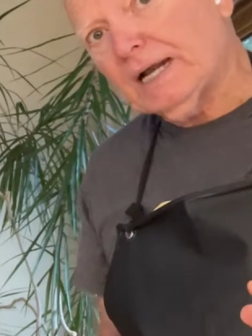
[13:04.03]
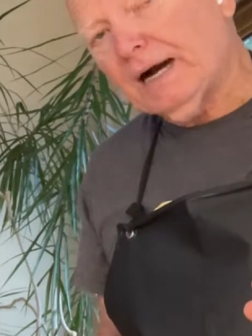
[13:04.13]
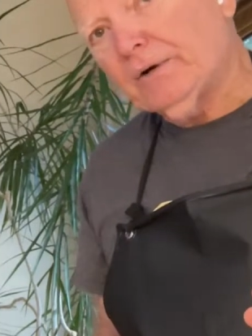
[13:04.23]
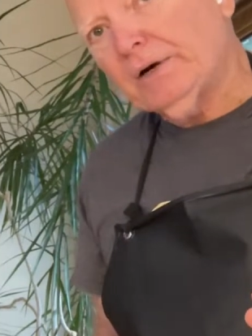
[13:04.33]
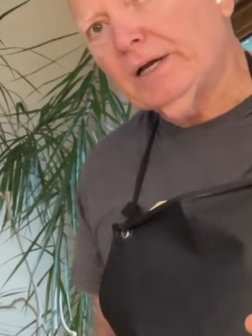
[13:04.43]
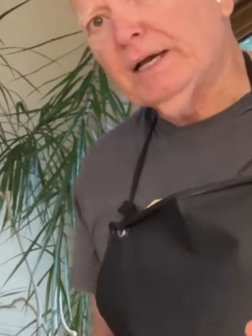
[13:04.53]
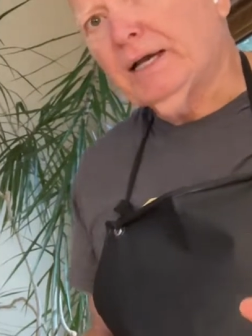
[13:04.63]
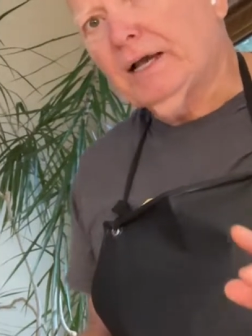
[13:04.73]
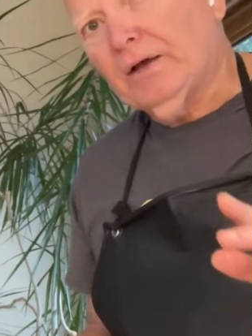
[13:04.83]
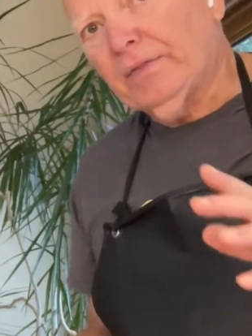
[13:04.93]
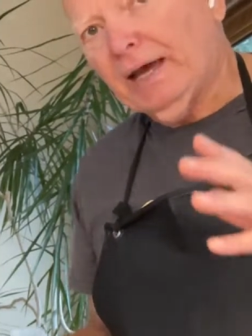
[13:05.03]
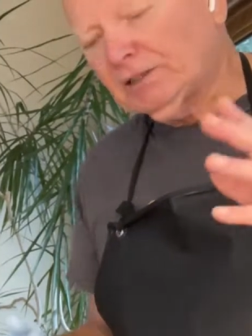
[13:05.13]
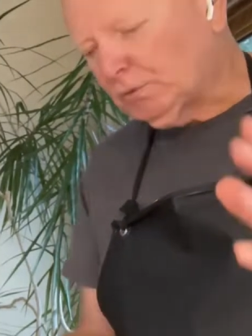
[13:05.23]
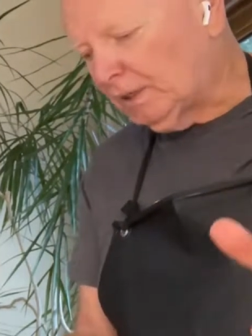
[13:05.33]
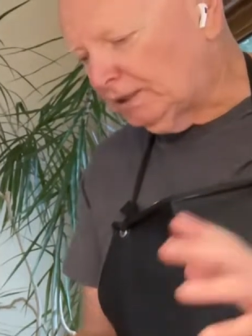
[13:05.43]
hour, and
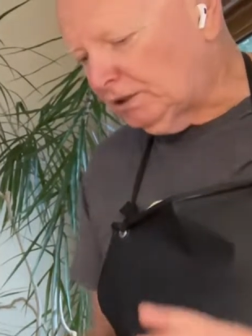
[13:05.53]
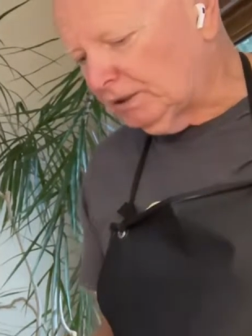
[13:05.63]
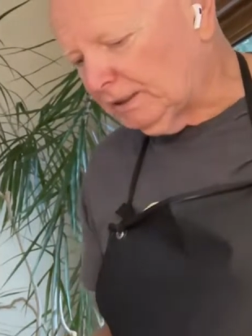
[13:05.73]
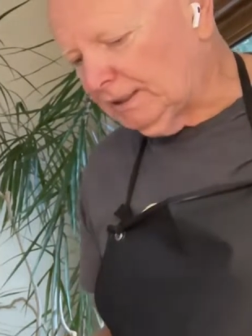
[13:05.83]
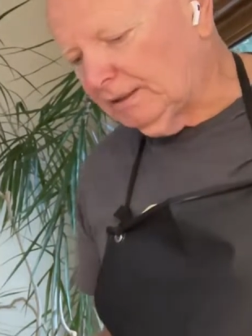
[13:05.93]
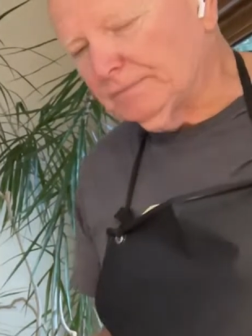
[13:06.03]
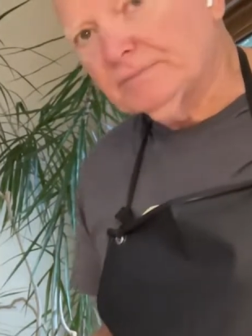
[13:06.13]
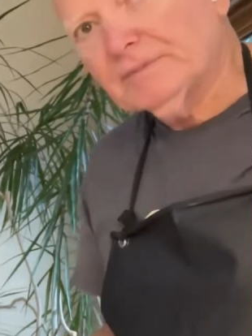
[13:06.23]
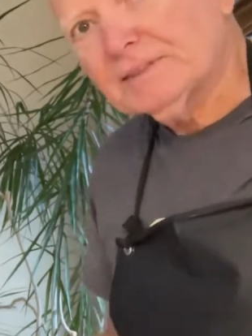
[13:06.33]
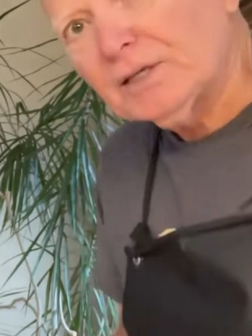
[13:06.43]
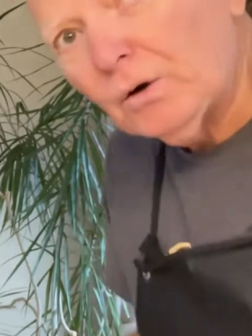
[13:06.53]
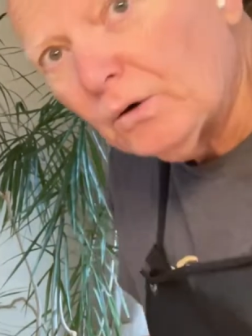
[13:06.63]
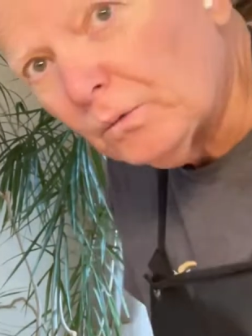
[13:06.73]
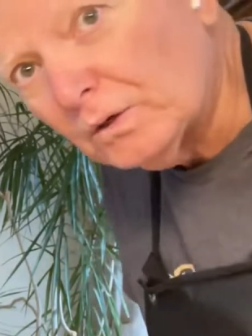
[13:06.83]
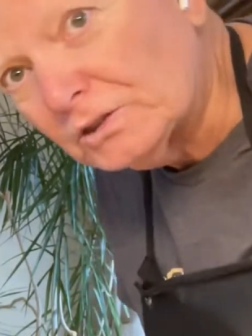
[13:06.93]
that's when I took it out.
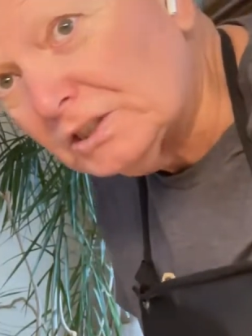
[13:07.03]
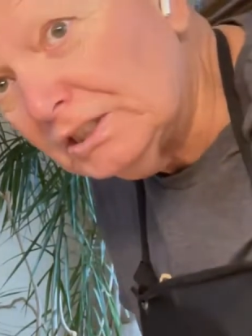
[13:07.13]
So we'll see